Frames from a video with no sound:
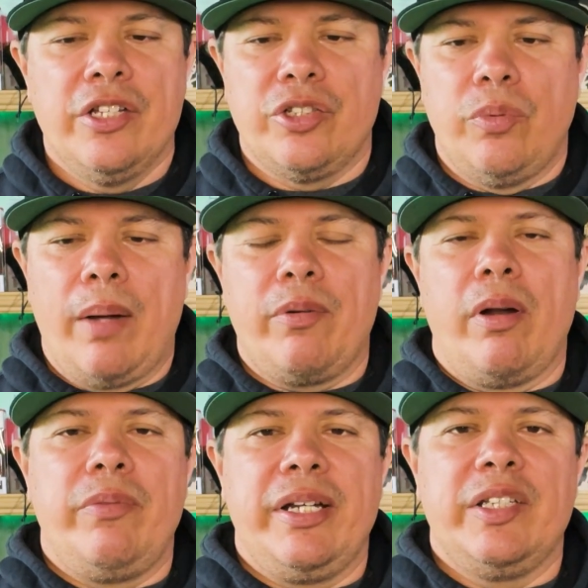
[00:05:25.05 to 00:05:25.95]
So Robert
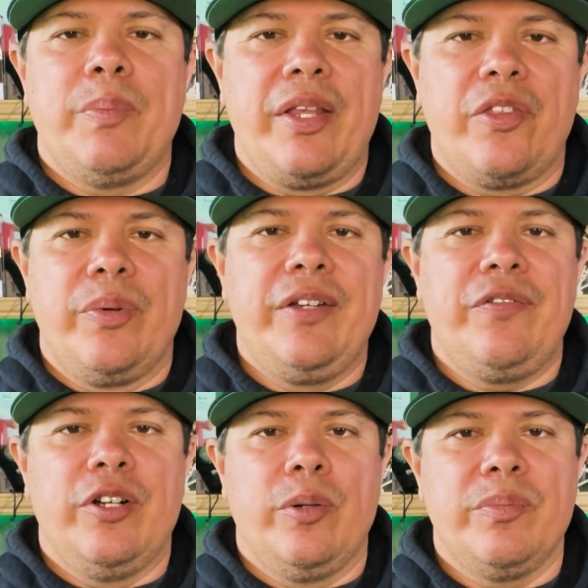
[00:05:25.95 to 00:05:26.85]
Rodriguez made 3
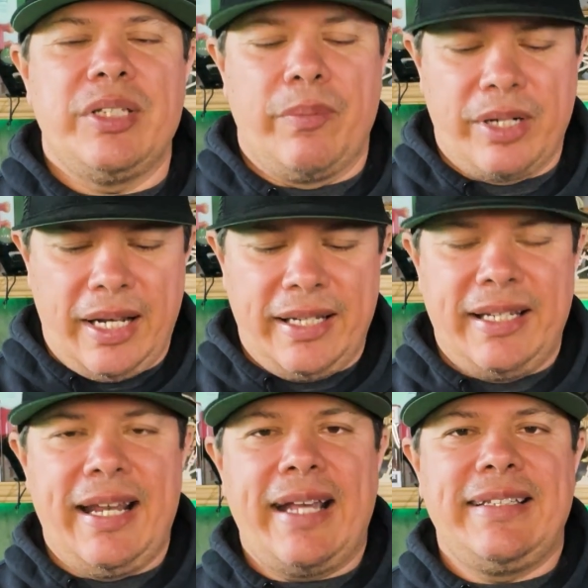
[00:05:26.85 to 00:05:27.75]
films that were kind of
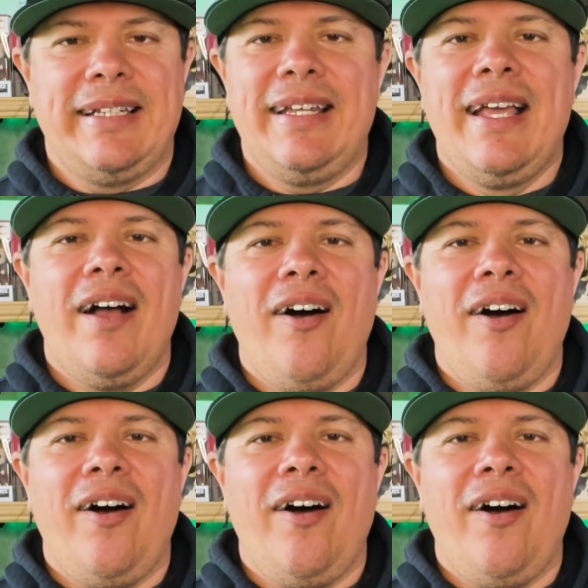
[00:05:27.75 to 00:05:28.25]
connected,